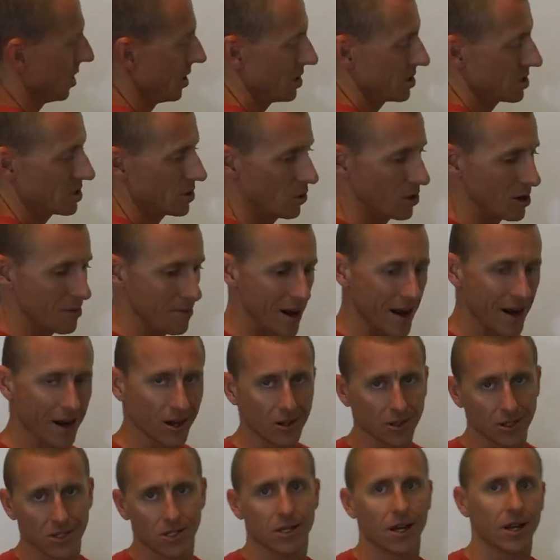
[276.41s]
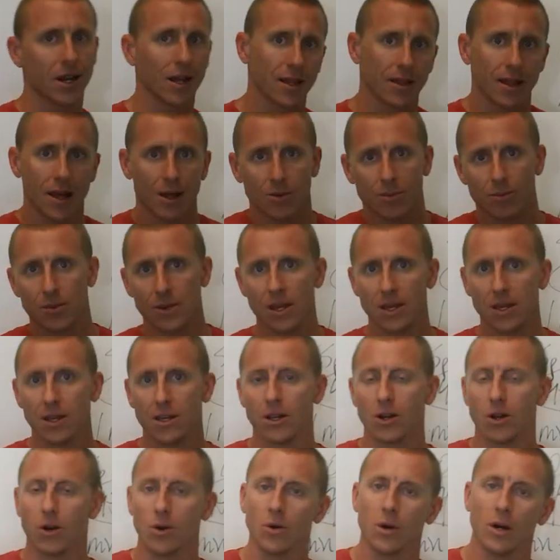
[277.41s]
So in a medical setting, that would
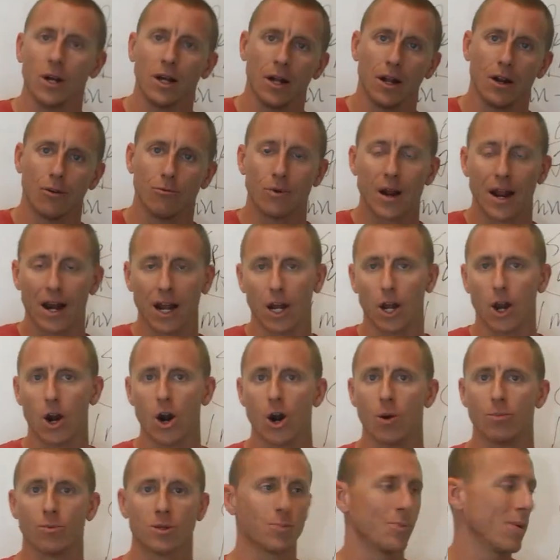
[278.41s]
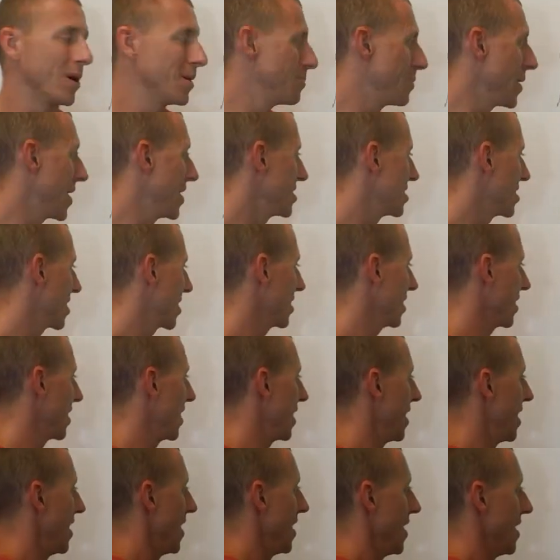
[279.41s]
be, red alarms, but
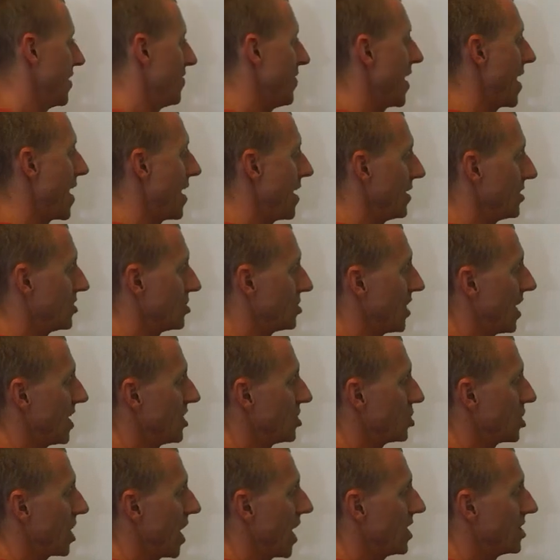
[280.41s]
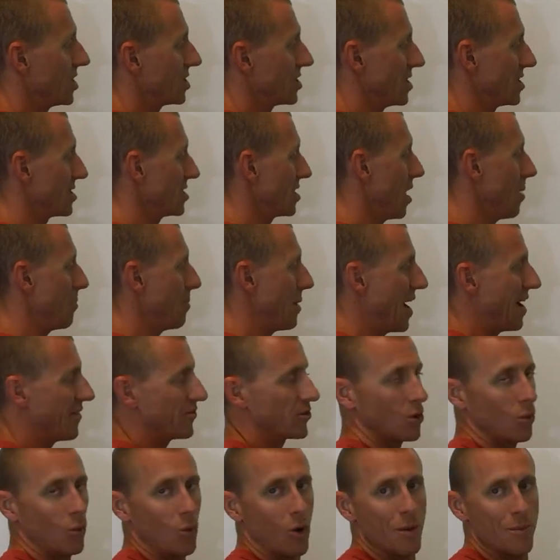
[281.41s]
basically they change this up
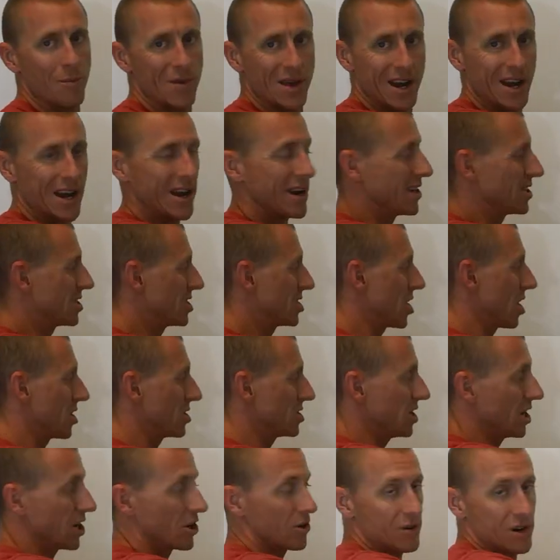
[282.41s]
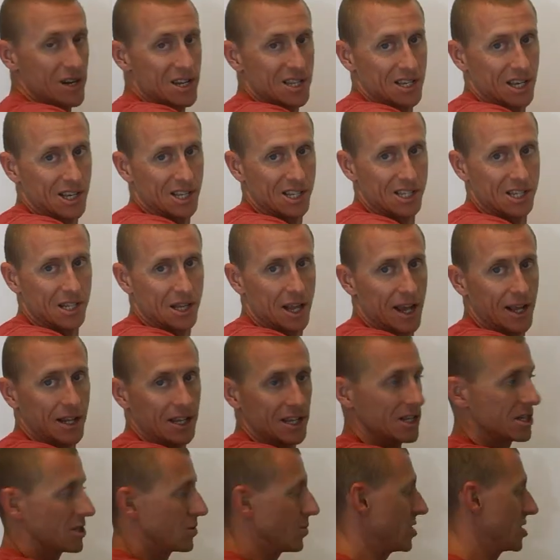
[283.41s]
after 1 minute and it starts increasing
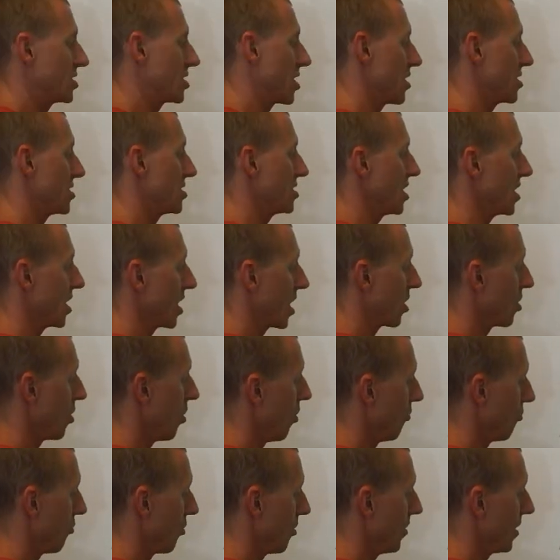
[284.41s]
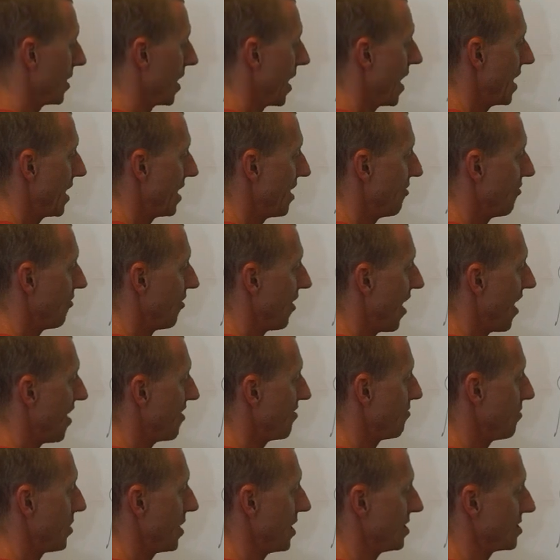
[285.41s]
slightly. So we start seeing it go from an
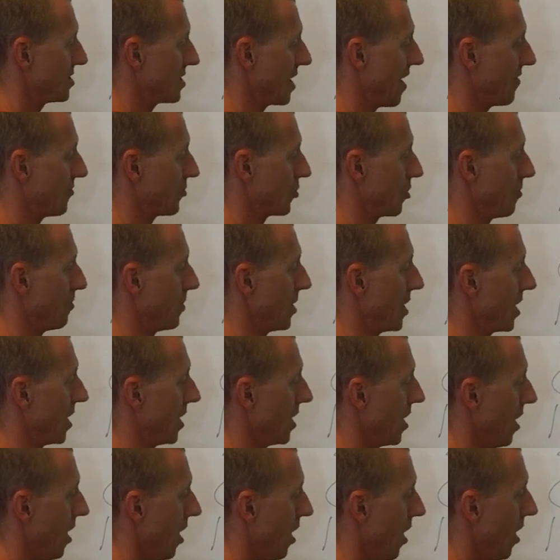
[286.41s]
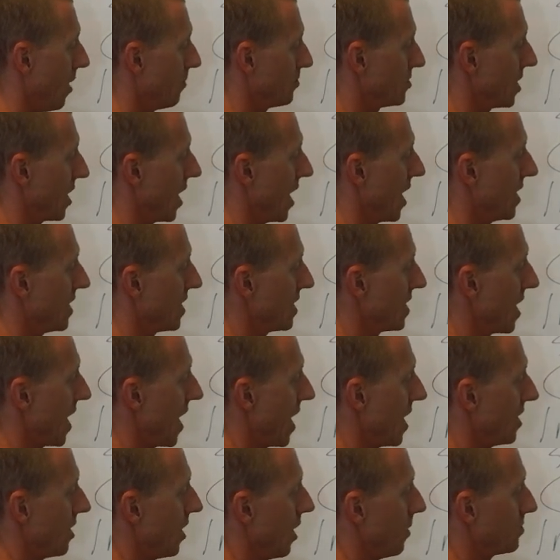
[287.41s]
85 piece after a minute up to
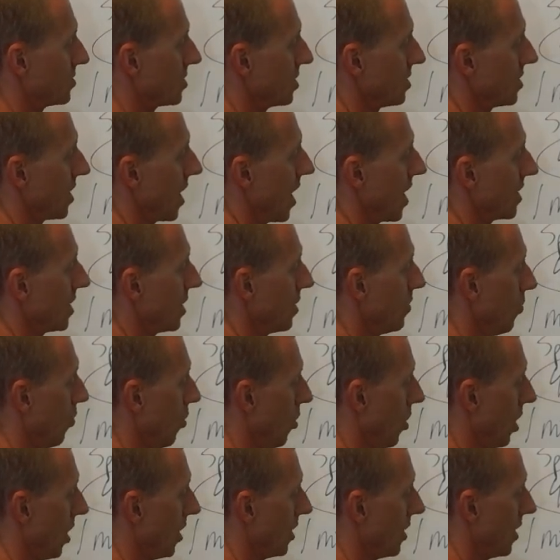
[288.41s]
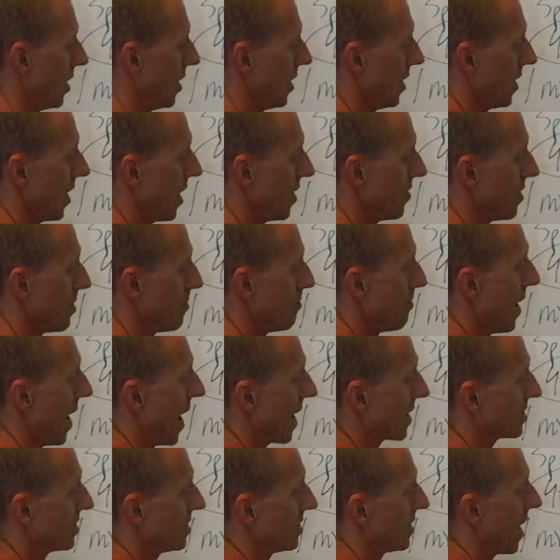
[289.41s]
88, up to 91, and then
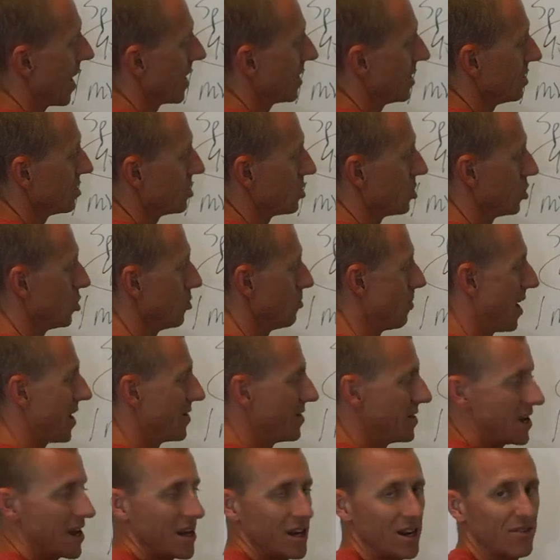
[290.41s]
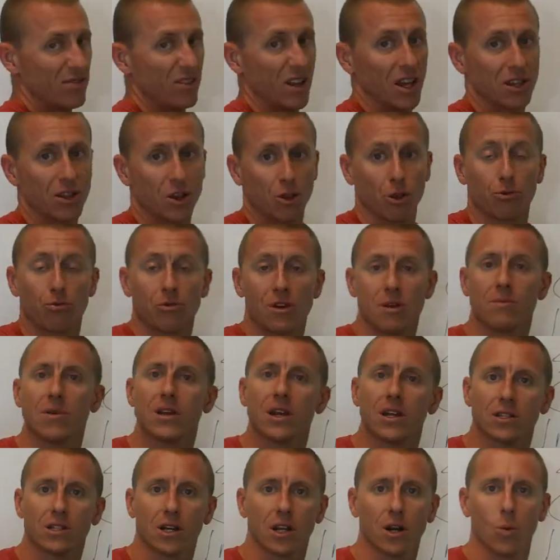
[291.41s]
back to 92 by the end of like the 3
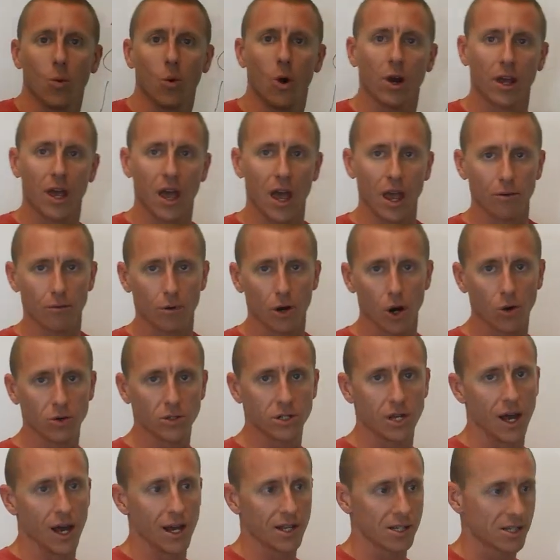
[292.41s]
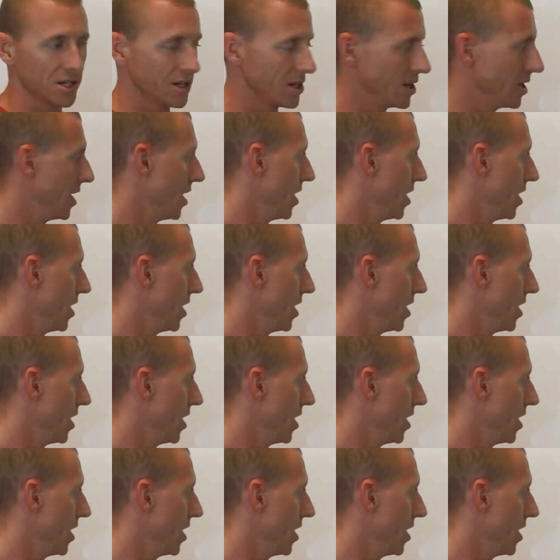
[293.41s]
minutes on a 1K row test.